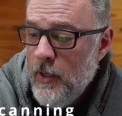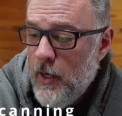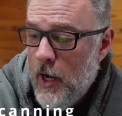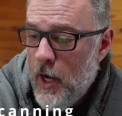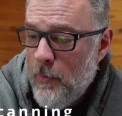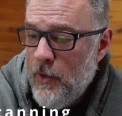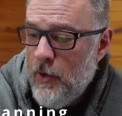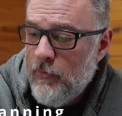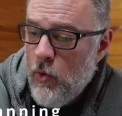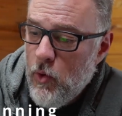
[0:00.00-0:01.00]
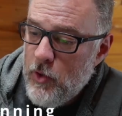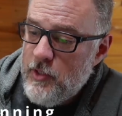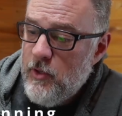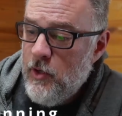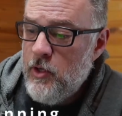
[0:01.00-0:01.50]
And then, of
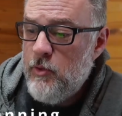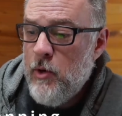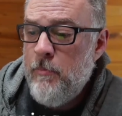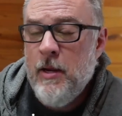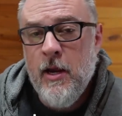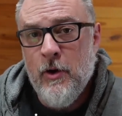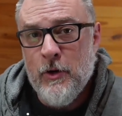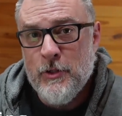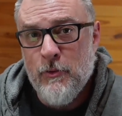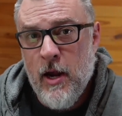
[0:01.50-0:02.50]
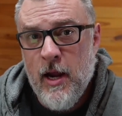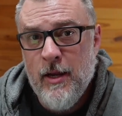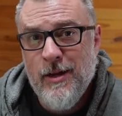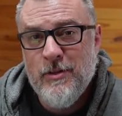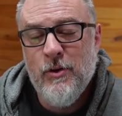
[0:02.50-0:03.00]
course, there's repeaters,
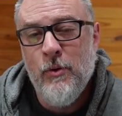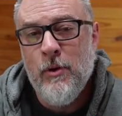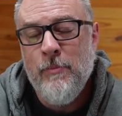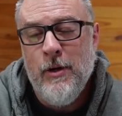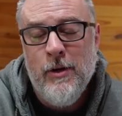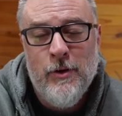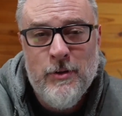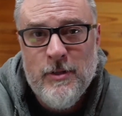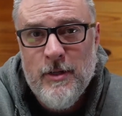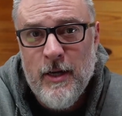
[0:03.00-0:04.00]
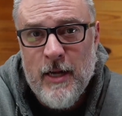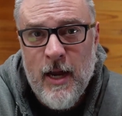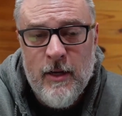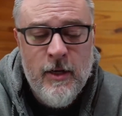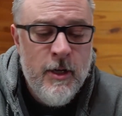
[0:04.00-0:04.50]
right? And so repeaters,
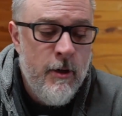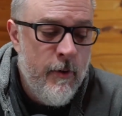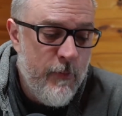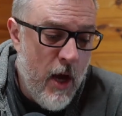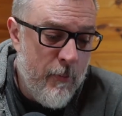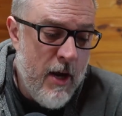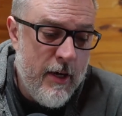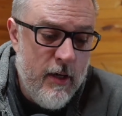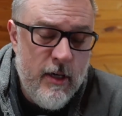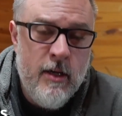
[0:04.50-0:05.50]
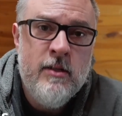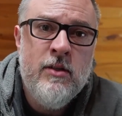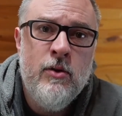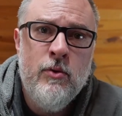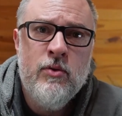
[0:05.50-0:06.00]
again, I'm not going to get
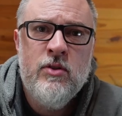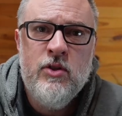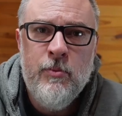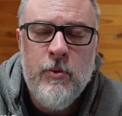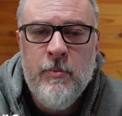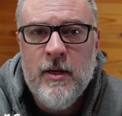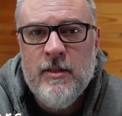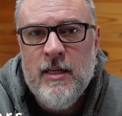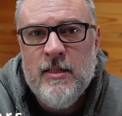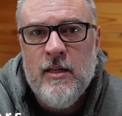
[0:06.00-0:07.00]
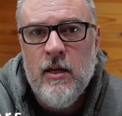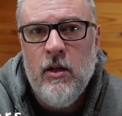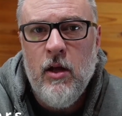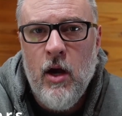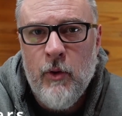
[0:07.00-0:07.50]
into super big
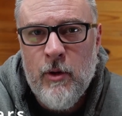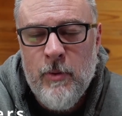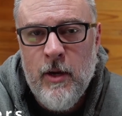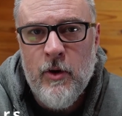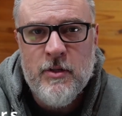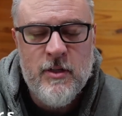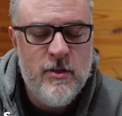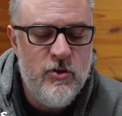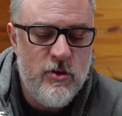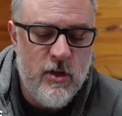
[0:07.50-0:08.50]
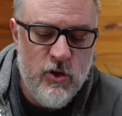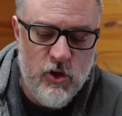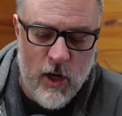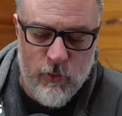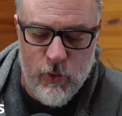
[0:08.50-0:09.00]
detail on repeaters. This is just a
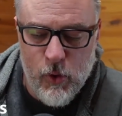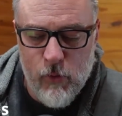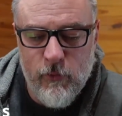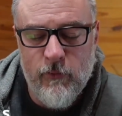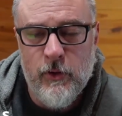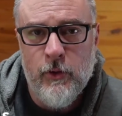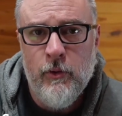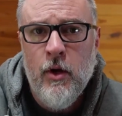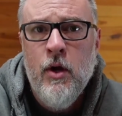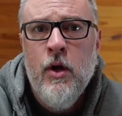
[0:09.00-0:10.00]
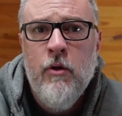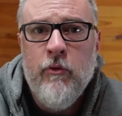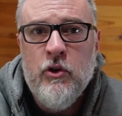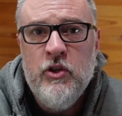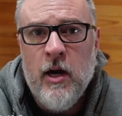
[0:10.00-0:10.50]
general overview
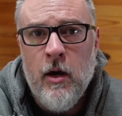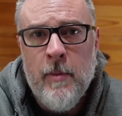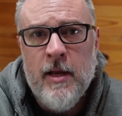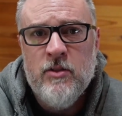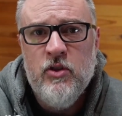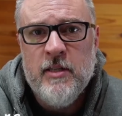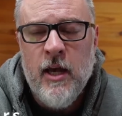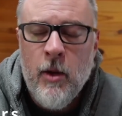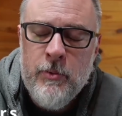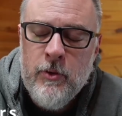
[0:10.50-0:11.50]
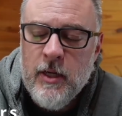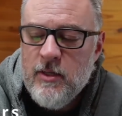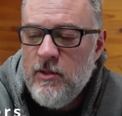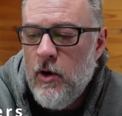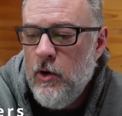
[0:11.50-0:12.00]
for GMRS, just to help you
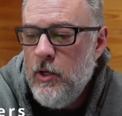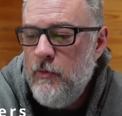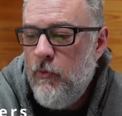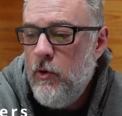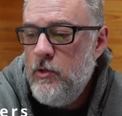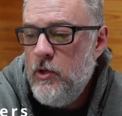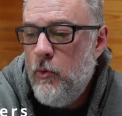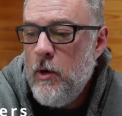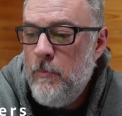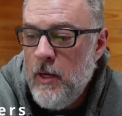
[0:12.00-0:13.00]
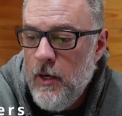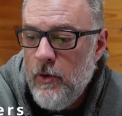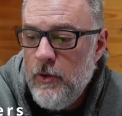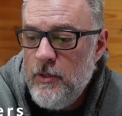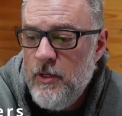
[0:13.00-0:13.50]
get started. So
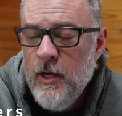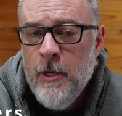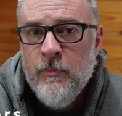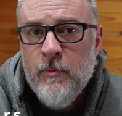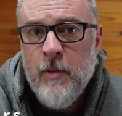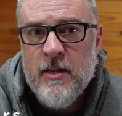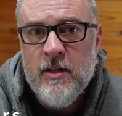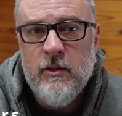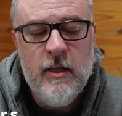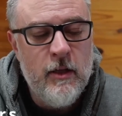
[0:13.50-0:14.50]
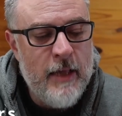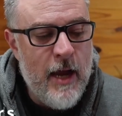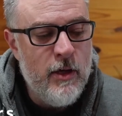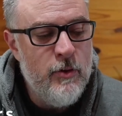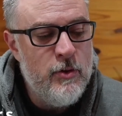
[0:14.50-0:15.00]
repeaters basically
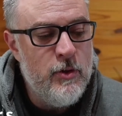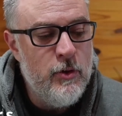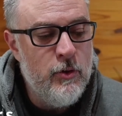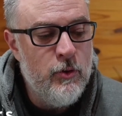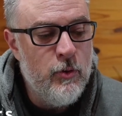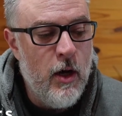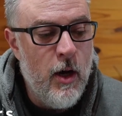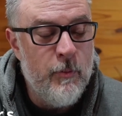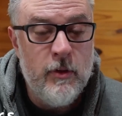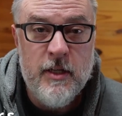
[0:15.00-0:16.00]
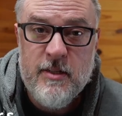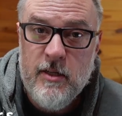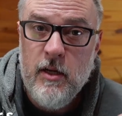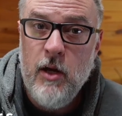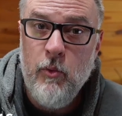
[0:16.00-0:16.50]
allow you to
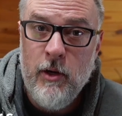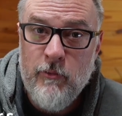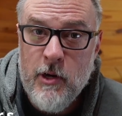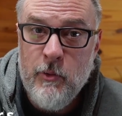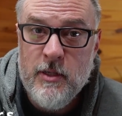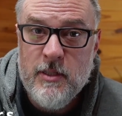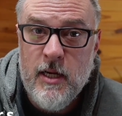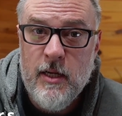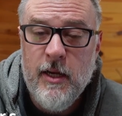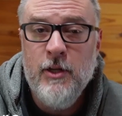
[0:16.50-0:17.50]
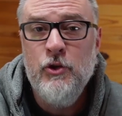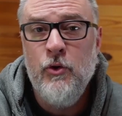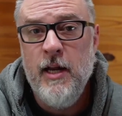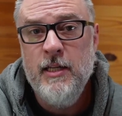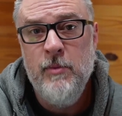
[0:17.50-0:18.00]
listen on one frequency and
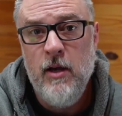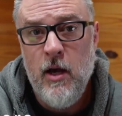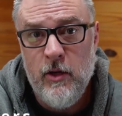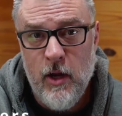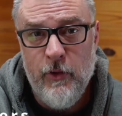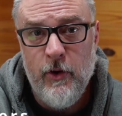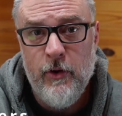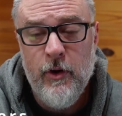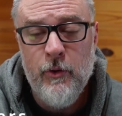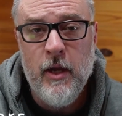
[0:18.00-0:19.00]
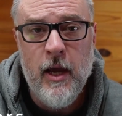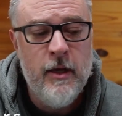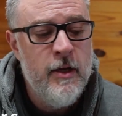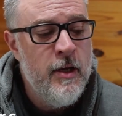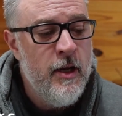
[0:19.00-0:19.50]
transmit on another,
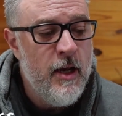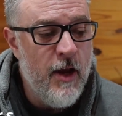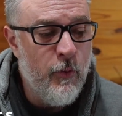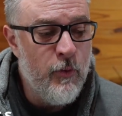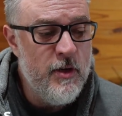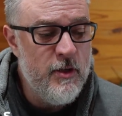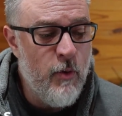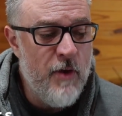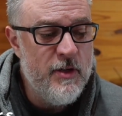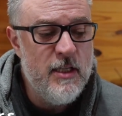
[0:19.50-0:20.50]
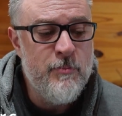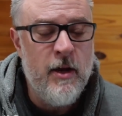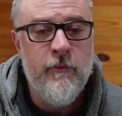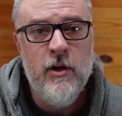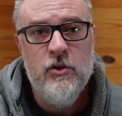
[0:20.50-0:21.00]
okay? And the reason why this is
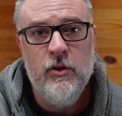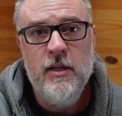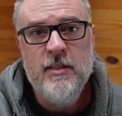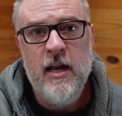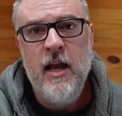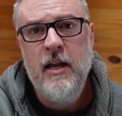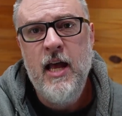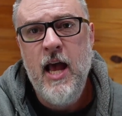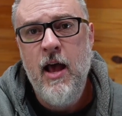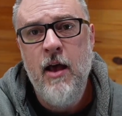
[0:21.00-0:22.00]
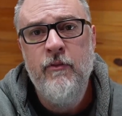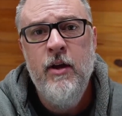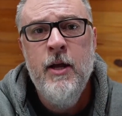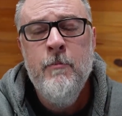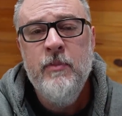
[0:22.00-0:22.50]
beneficial is that I could have,
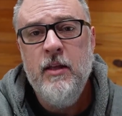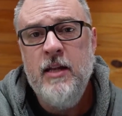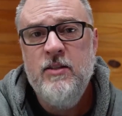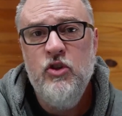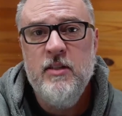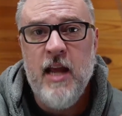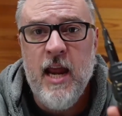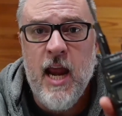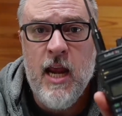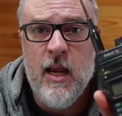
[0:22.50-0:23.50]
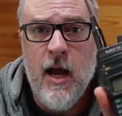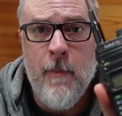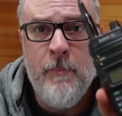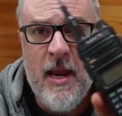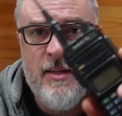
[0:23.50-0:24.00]
let's just say, a
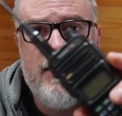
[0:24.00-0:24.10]
base